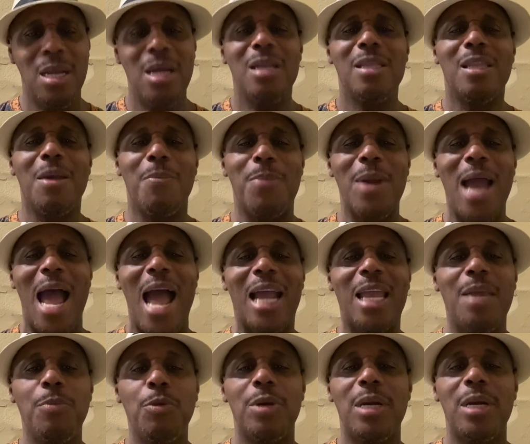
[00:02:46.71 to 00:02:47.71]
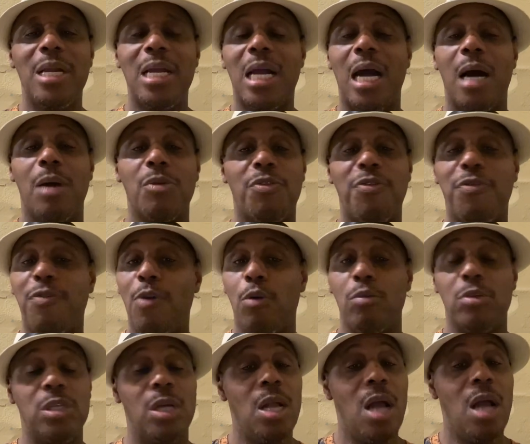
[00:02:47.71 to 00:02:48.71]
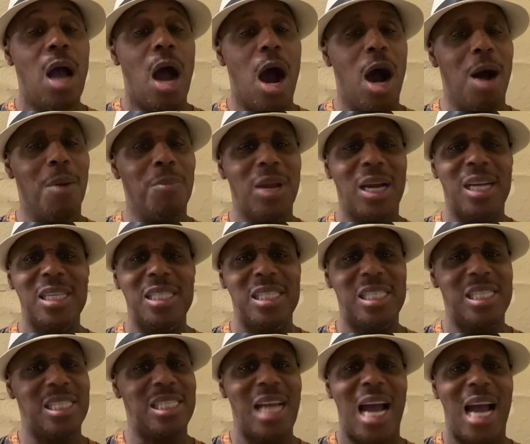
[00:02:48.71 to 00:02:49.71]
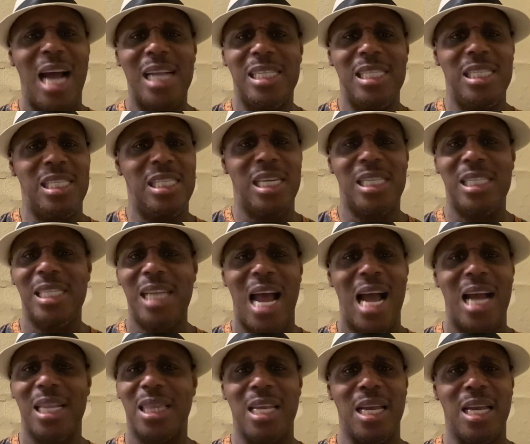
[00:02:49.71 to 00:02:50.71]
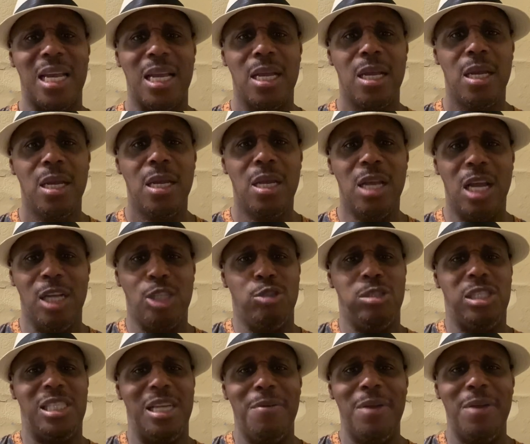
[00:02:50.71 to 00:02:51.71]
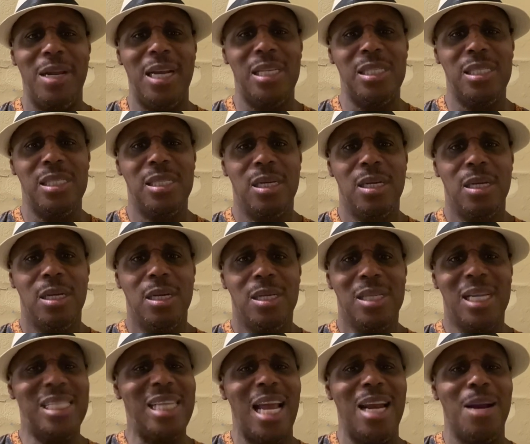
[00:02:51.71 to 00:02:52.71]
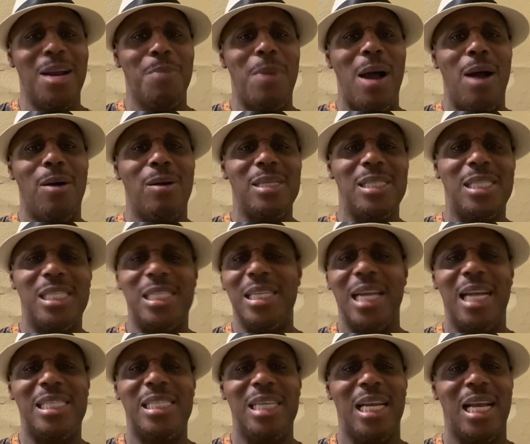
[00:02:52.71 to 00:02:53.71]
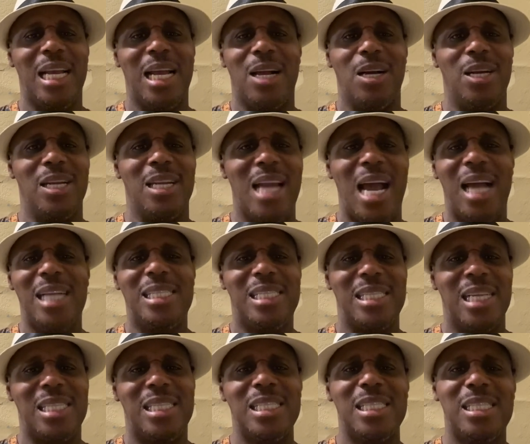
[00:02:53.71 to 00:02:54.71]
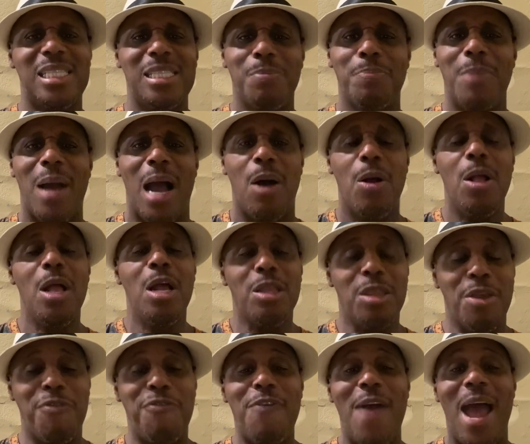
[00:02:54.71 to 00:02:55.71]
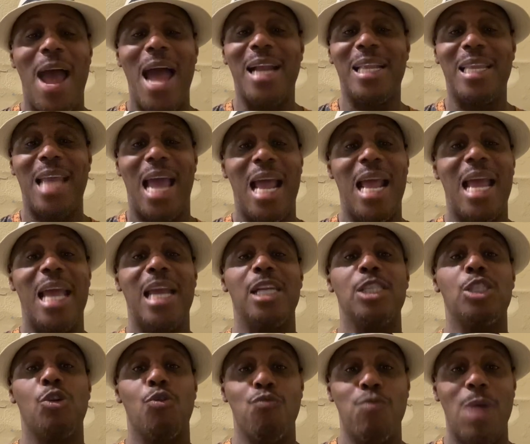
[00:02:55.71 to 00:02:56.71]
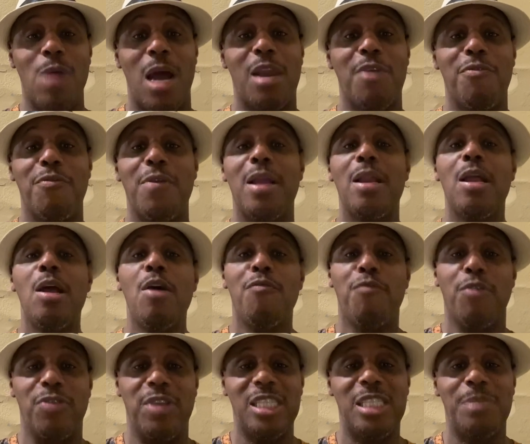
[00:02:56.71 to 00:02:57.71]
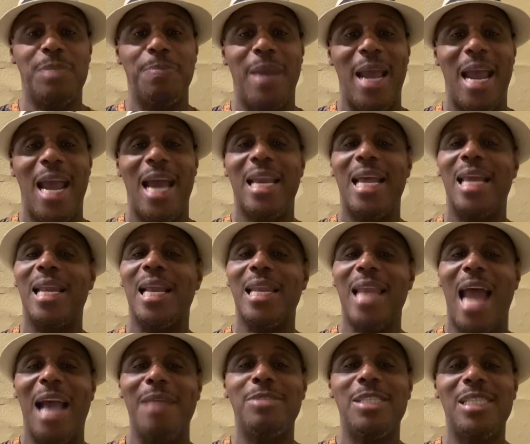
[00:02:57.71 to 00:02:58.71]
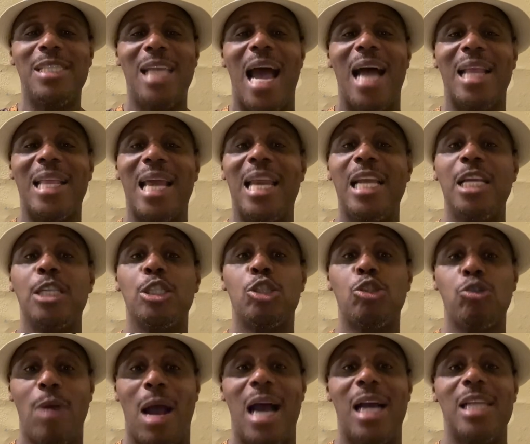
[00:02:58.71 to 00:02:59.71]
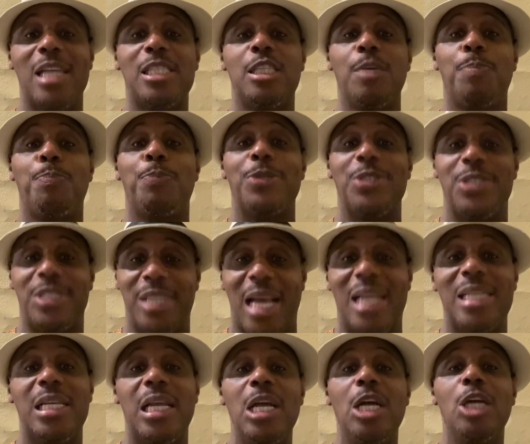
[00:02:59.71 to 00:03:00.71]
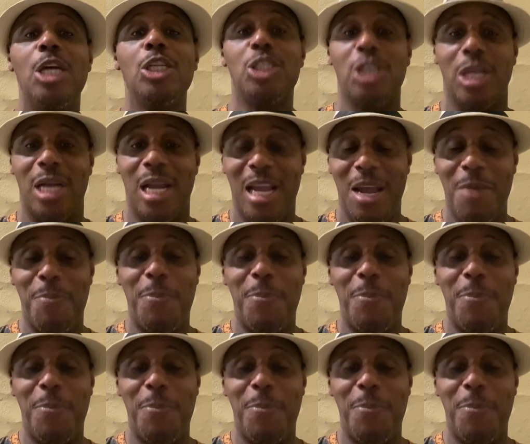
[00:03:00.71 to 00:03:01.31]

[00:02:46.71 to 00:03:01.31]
The black community comes first. Look at this Tekashi 6ix9ine thing. Is you serious? This ain't about snitching or not snitching. It's about the fact that it is irrelevant for this man and the lifestyle that he is trying to present to the hip